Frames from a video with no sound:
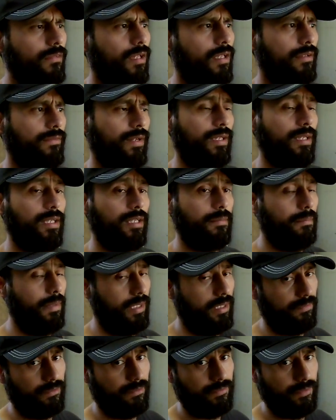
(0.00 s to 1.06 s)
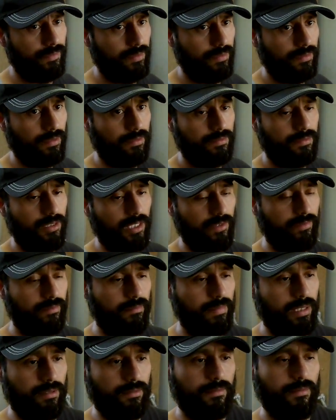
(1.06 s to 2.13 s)
If I can make it for 50 cents, even
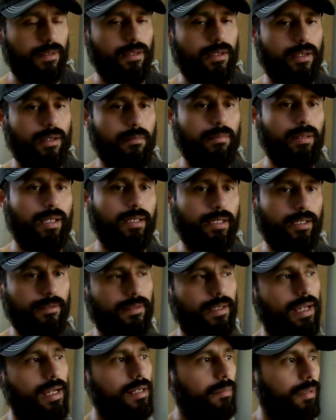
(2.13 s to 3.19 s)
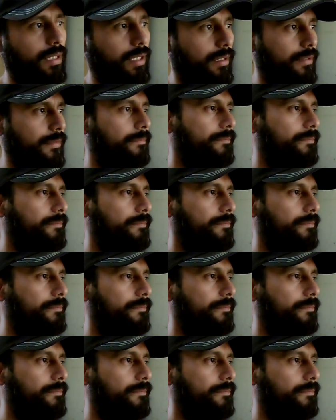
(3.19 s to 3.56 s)
better. Blending. How to blend.